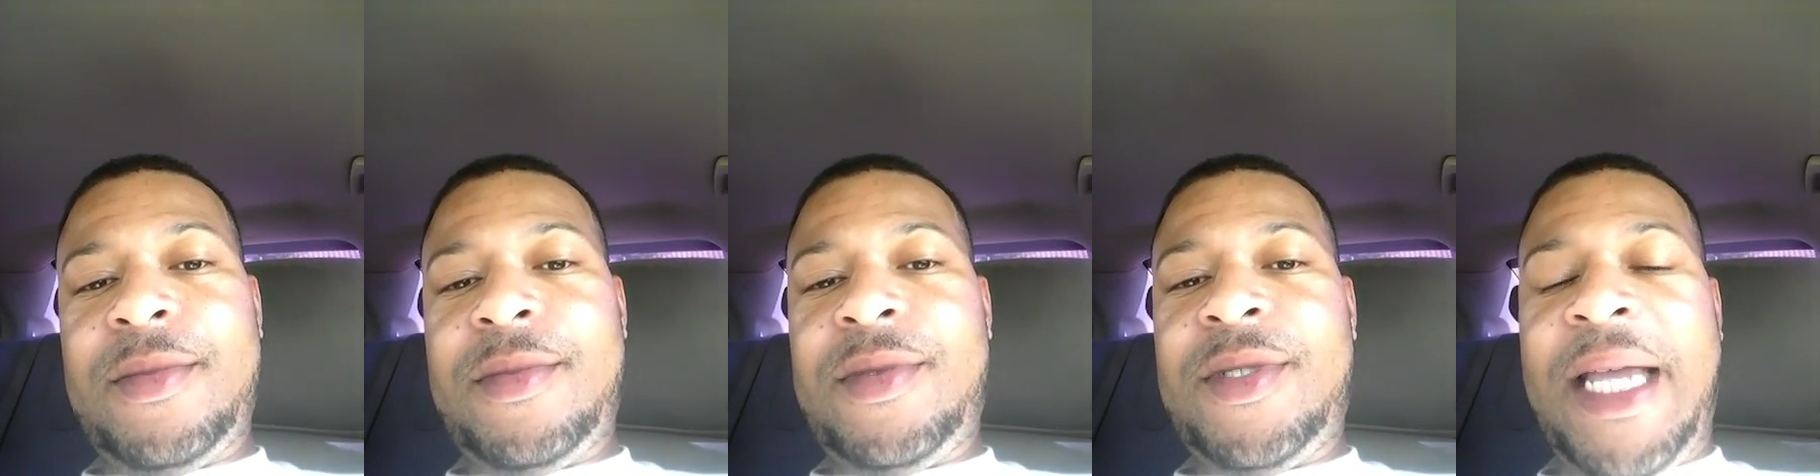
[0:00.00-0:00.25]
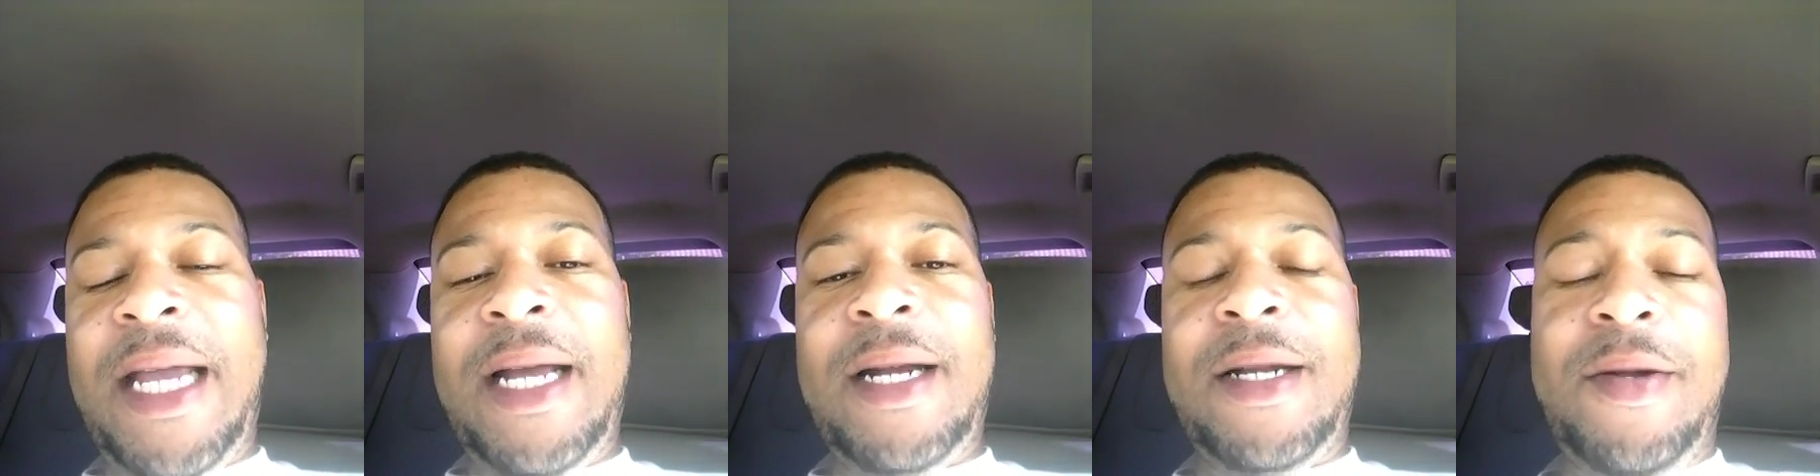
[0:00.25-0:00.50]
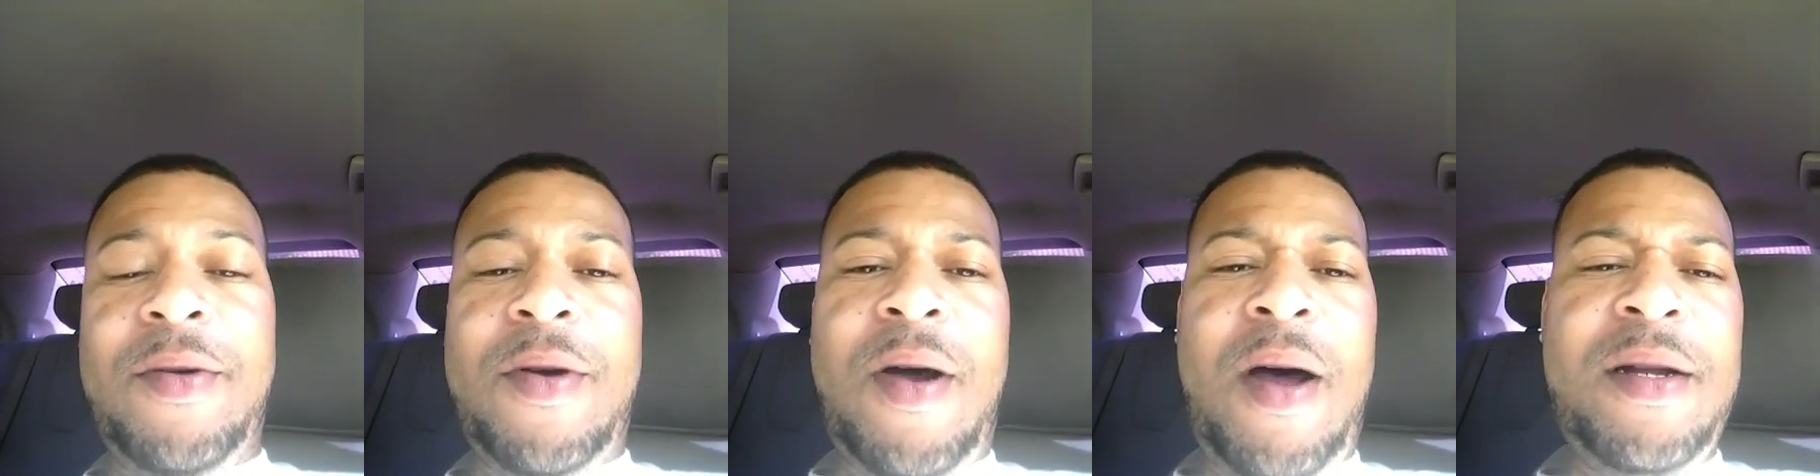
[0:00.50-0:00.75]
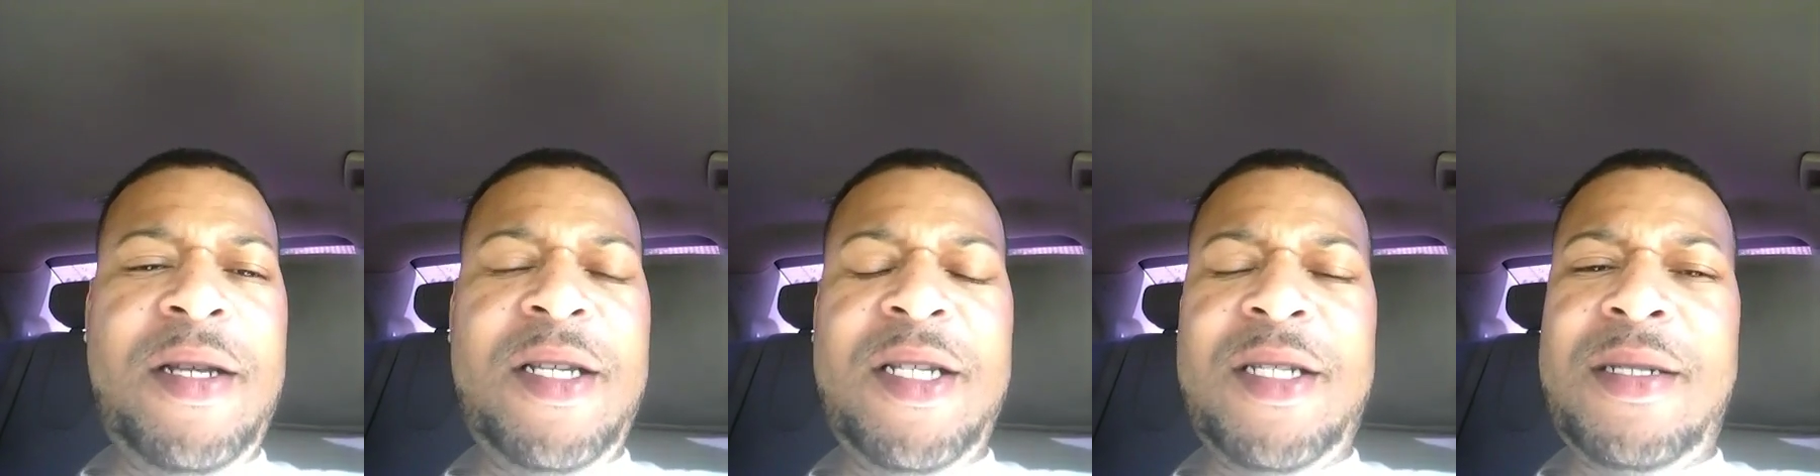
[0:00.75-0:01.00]
St. Louis,
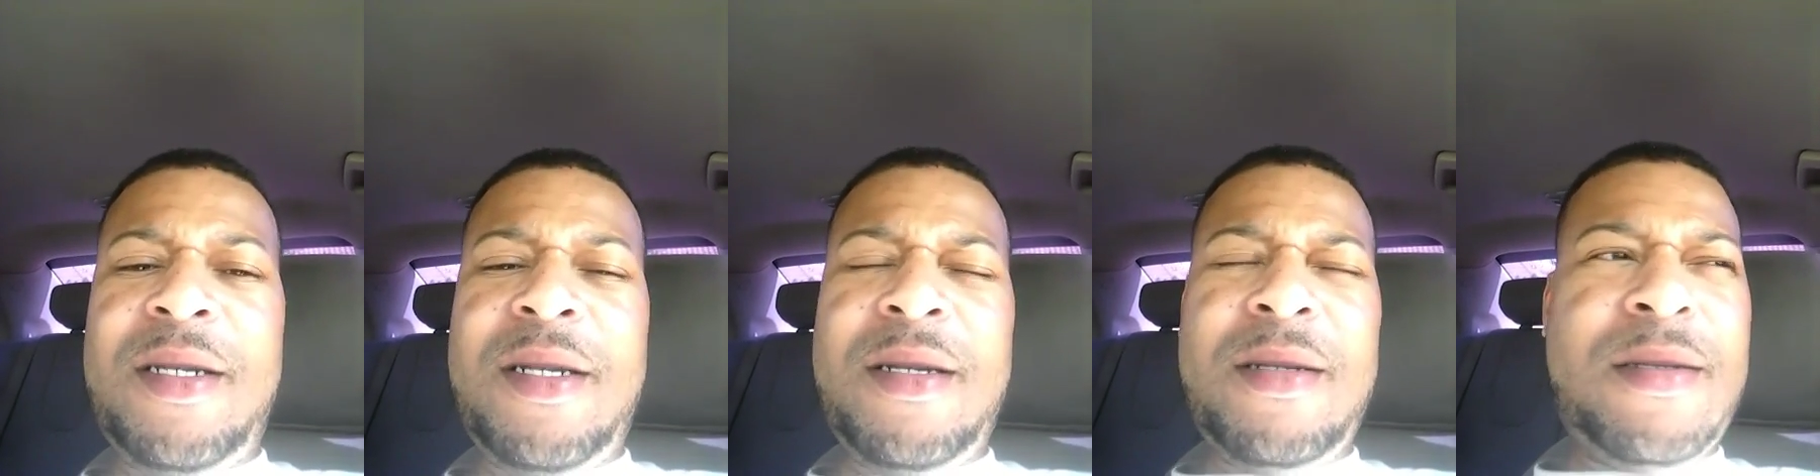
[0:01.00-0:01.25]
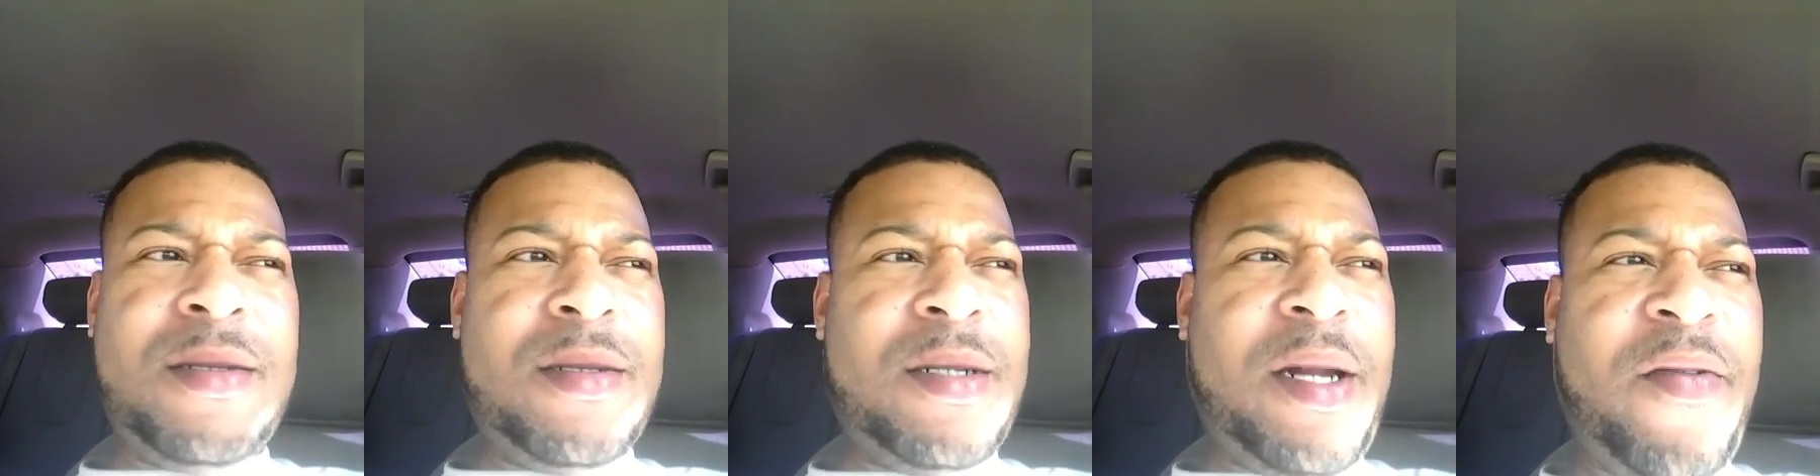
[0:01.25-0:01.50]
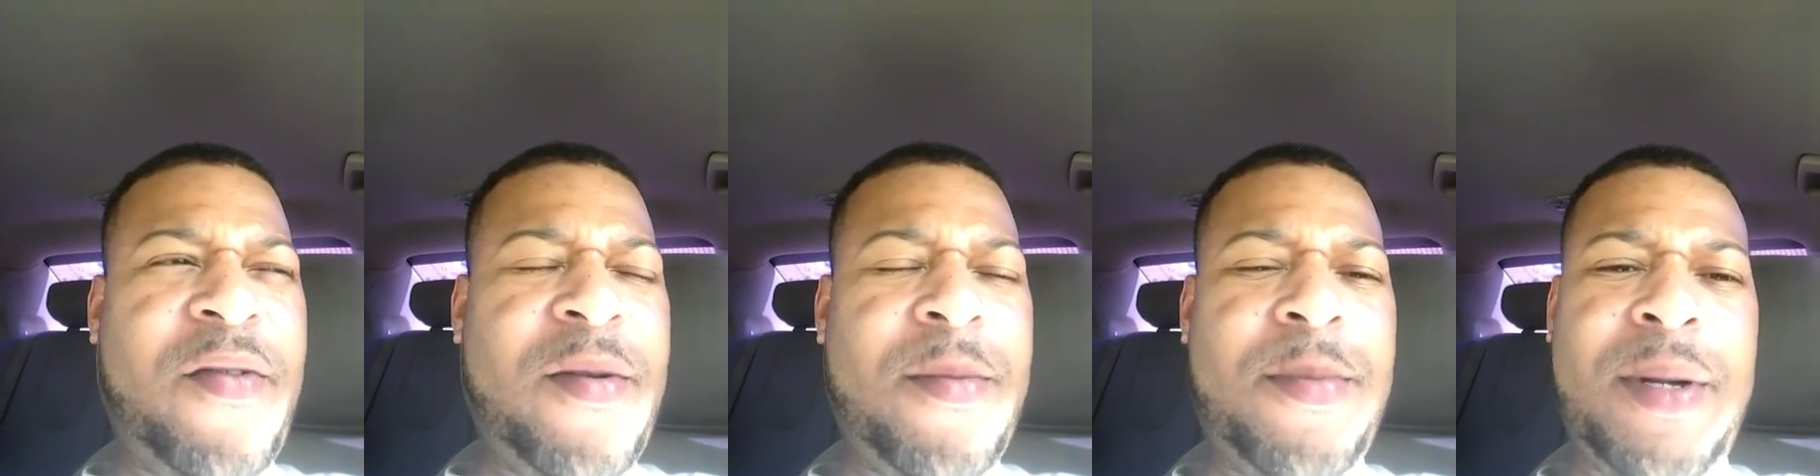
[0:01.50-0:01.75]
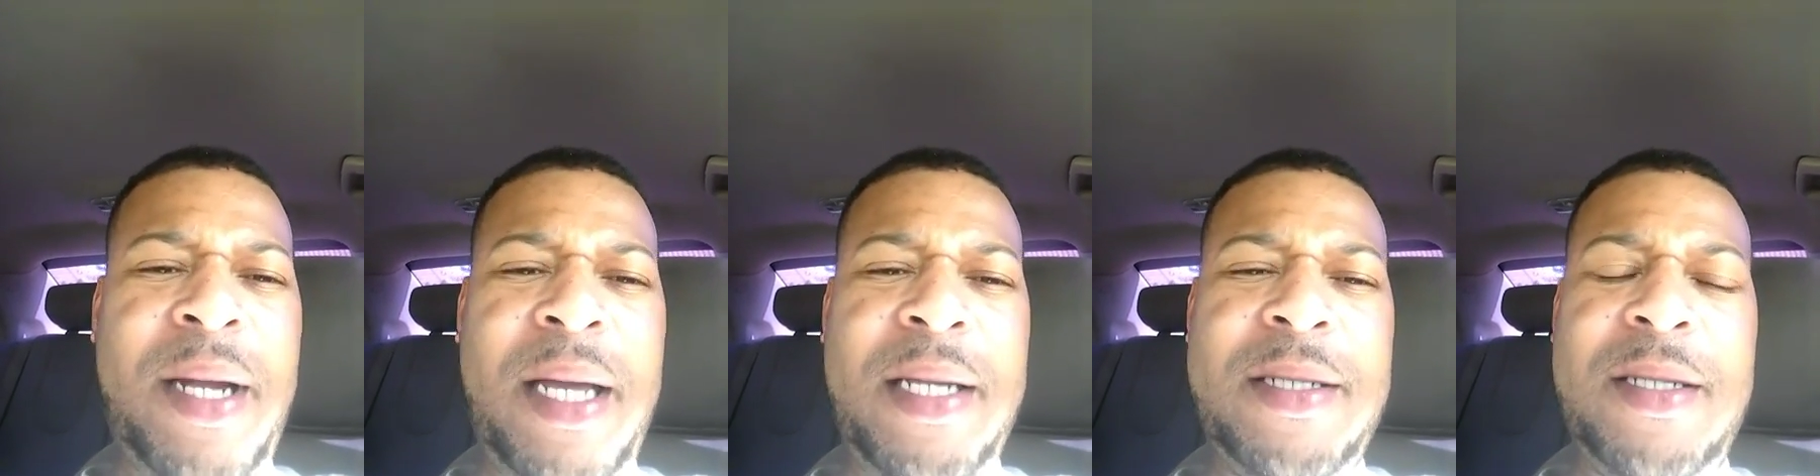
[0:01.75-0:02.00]
all these different
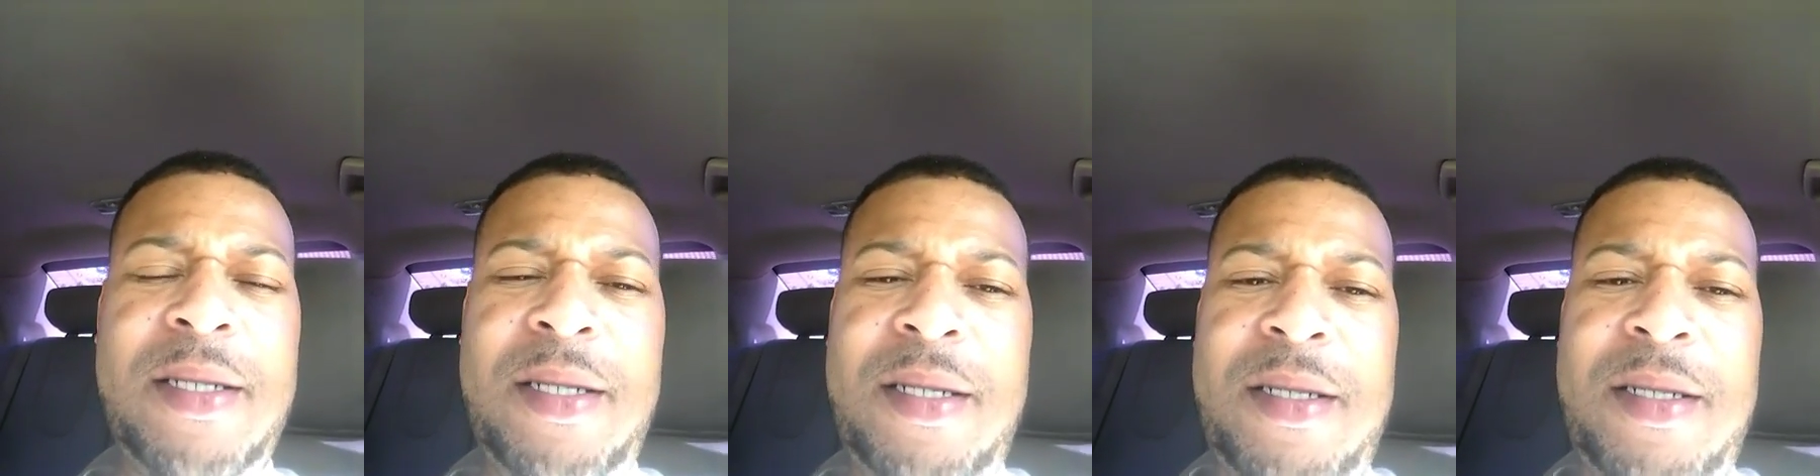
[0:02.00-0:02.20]
places,